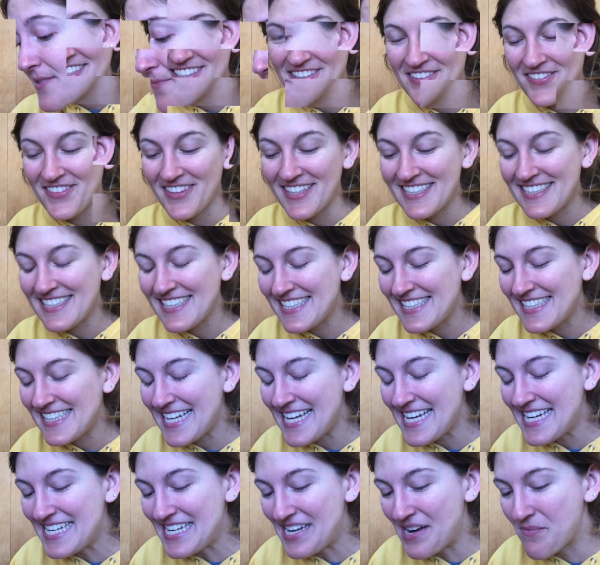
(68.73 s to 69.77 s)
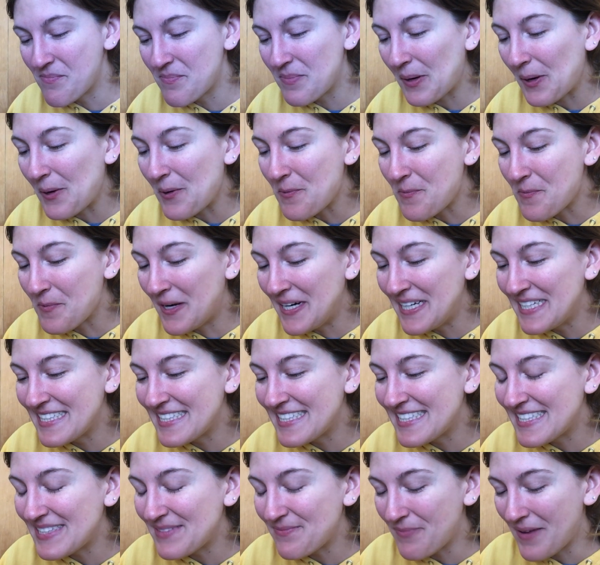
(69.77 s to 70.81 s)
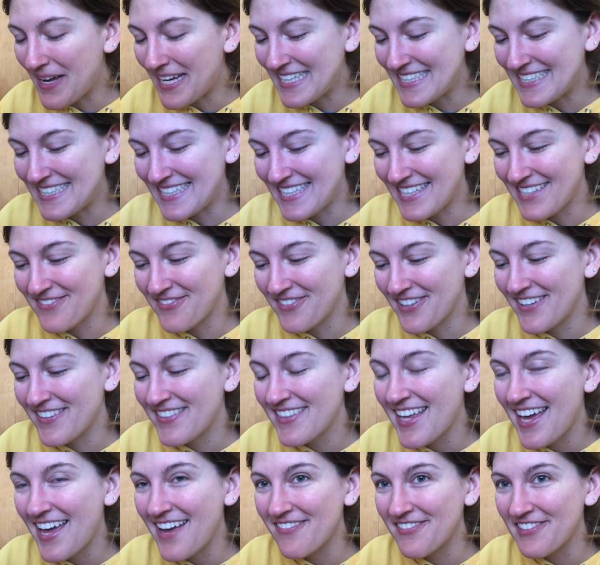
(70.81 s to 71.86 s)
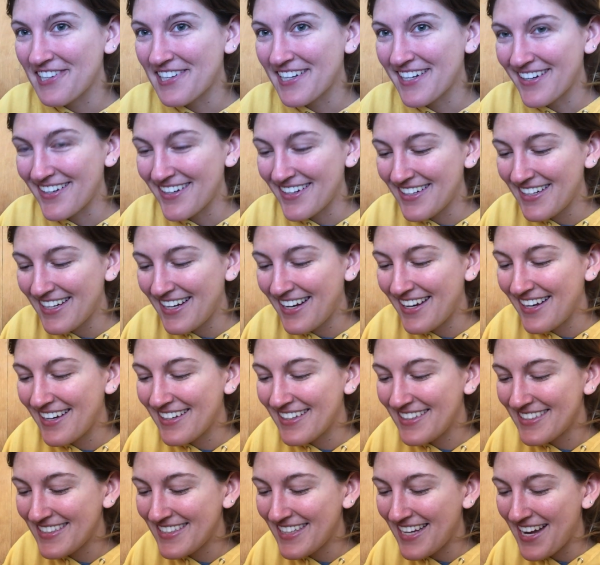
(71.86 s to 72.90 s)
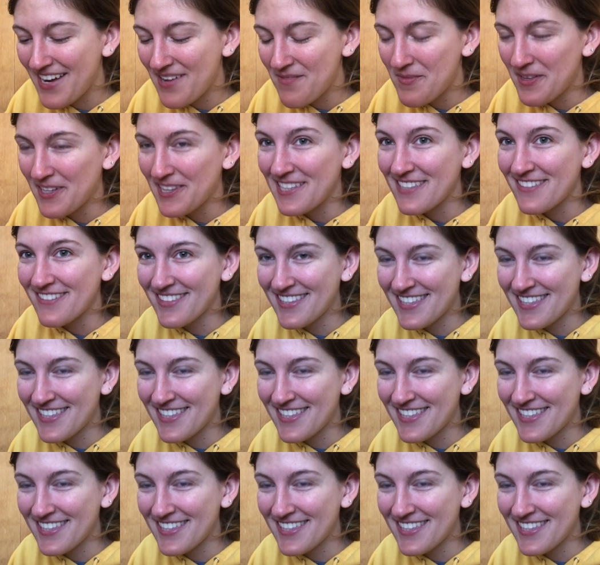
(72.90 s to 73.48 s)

So this is the number one spicy one that Rick got and I'm a little